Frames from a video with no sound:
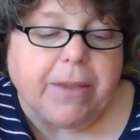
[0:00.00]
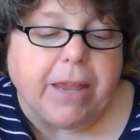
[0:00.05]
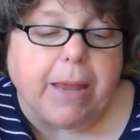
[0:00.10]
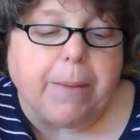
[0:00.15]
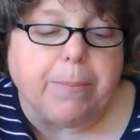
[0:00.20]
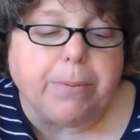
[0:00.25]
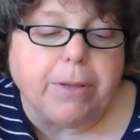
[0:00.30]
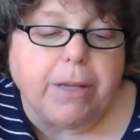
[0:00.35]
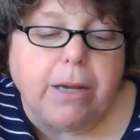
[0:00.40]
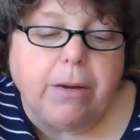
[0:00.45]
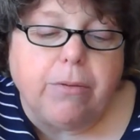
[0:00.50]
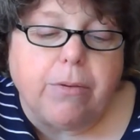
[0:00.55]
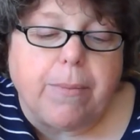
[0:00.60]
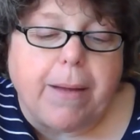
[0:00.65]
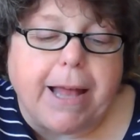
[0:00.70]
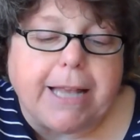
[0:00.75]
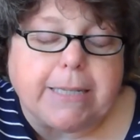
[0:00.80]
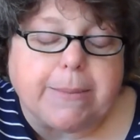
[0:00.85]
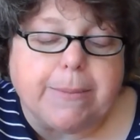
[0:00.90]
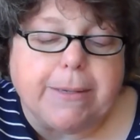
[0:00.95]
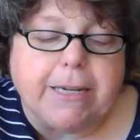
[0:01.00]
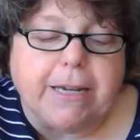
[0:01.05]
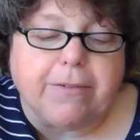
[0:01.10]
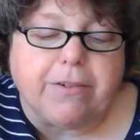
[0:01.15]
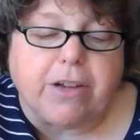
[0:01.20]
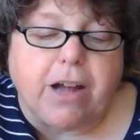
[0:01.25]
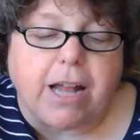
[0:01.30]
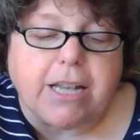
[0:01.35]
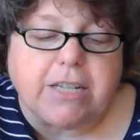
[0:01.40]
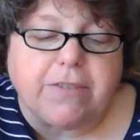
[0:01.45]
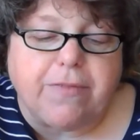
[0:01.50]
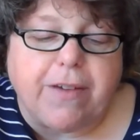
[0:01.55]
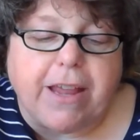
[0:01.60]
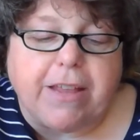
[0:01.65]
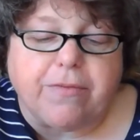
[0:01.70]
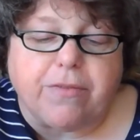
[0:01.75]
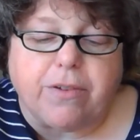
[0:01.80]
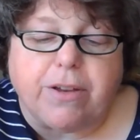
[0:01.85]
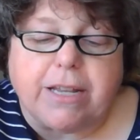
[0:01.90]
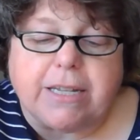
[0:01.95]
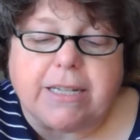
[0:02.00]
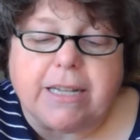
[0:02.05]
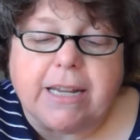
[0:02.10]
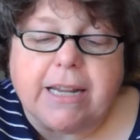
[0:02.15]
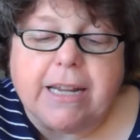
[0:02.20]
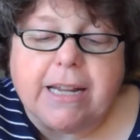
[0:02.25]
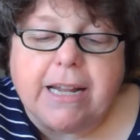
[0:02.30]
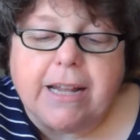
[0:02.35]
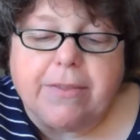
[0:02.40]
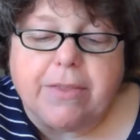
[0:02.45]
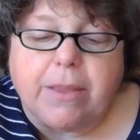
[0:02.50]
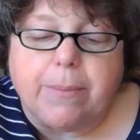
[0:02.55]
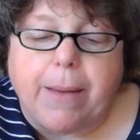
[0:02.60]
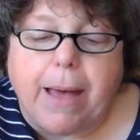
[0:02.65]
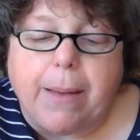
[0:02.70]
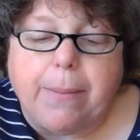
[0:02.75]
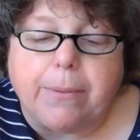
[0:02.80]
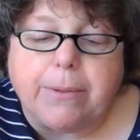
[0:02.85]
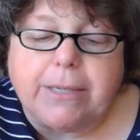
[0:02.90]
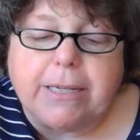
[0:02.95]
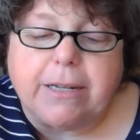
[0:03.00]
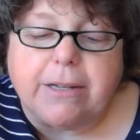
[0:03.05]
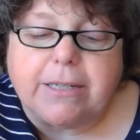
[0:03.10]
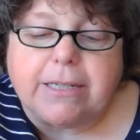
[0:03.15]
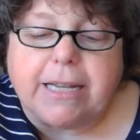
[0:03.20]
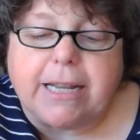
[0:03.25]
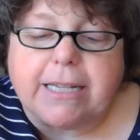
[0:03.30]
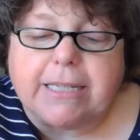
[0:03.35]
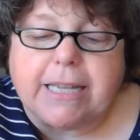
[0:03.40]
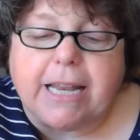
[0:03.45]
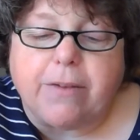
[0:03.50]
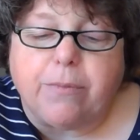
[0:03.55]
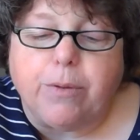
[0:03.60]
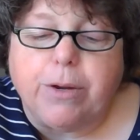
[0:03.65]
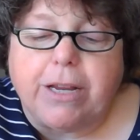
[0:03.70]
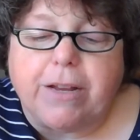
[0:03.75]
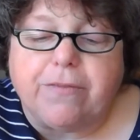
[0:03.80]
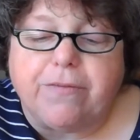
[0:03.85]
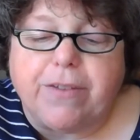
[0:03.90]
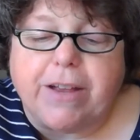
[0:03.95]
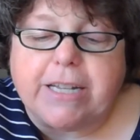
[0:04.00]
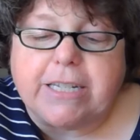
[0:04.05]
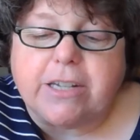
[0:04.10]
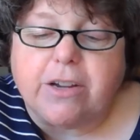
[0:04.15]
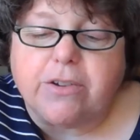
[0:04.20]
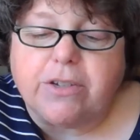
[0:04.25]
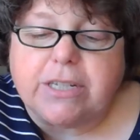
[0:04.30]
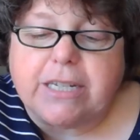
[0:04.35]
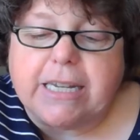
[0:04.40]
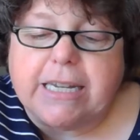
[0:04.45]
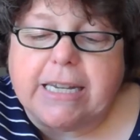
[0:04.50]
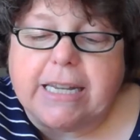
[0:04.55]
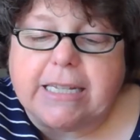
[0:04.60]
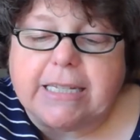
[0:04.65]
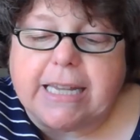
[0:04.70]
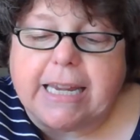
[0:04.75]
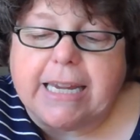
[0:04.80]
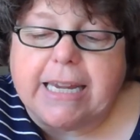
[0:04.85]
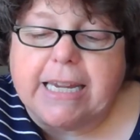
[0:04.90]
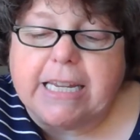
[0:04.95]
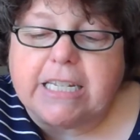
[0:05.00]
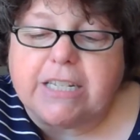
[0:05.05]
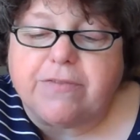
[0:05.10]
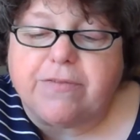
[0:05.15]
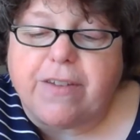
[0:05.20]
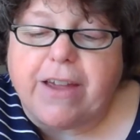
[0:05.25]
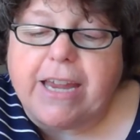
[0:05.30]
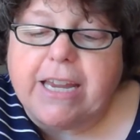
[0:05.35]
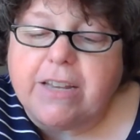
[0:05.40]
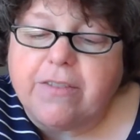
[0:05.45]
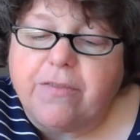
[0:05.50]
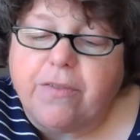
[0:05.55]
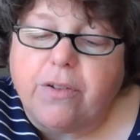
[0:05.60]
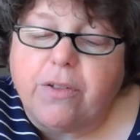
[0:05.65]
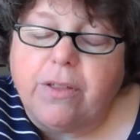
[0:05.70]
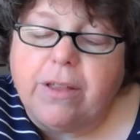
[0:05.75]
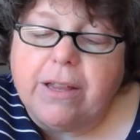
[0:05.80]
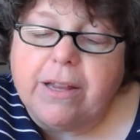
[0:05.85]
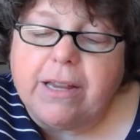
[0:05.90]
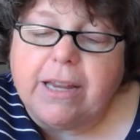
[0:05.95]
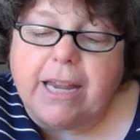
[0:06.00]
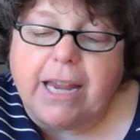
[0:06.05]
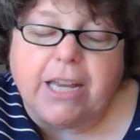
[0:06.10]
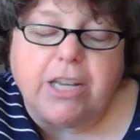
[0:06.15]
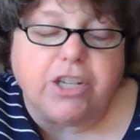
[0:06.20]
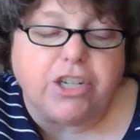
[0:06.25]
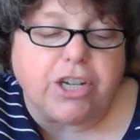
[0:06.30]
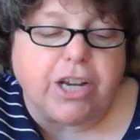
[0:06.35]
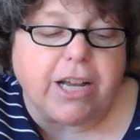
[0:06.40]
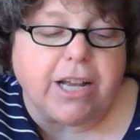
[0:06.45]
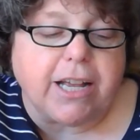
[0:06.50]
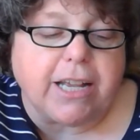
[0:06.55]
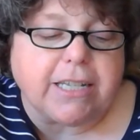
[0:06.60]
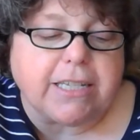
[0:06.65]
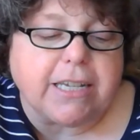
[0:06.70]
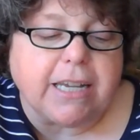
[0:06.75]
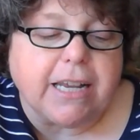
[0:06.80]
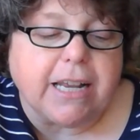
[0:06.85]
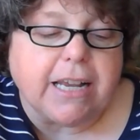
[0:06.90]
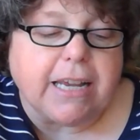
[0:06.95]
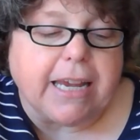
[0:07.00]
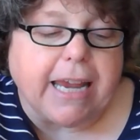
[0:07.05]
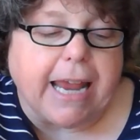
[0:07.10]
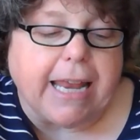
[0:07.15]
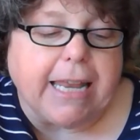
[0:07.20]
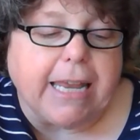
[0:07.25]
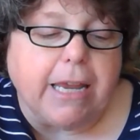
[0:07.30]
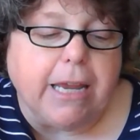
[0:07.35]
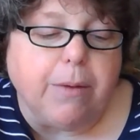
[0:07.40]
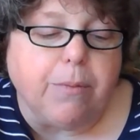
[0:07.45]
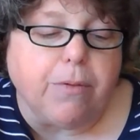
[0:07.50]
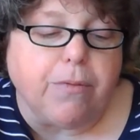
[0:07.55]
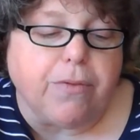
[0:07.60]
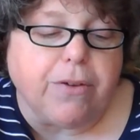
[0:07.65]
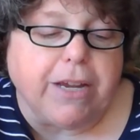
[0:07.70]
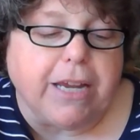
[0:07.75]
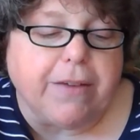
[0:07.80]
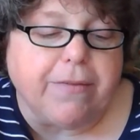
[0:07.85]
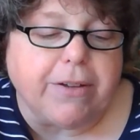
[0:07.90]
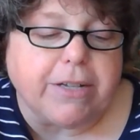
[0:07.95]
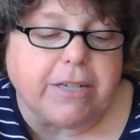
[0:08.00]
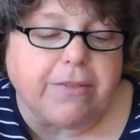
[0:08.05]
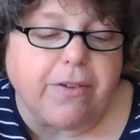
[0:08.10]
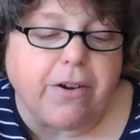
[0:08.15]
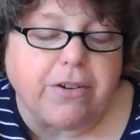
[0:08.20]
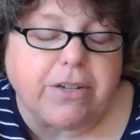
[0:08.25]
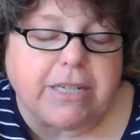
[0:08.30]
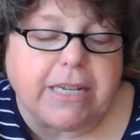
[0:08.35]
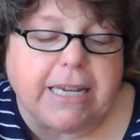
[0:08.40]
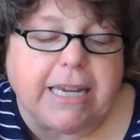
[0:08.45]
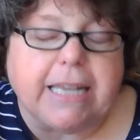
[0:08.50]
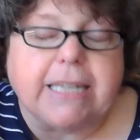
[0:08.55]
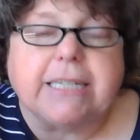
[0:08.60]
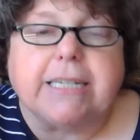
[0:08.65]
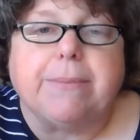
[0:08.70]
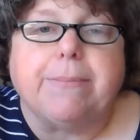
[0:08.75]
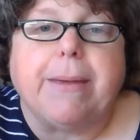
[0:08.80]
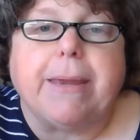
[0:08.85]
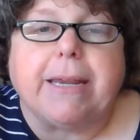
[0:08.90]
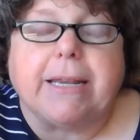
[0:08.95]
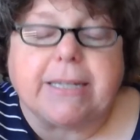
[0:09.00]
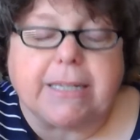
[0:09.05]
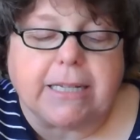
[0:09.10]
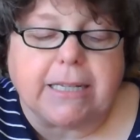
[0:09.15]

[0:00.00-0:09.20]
And blue reminds me of God's faithfulness. The Bible tells us that if we confess our sins, that He is faithful and just, and that He will forgive us of our sins and make us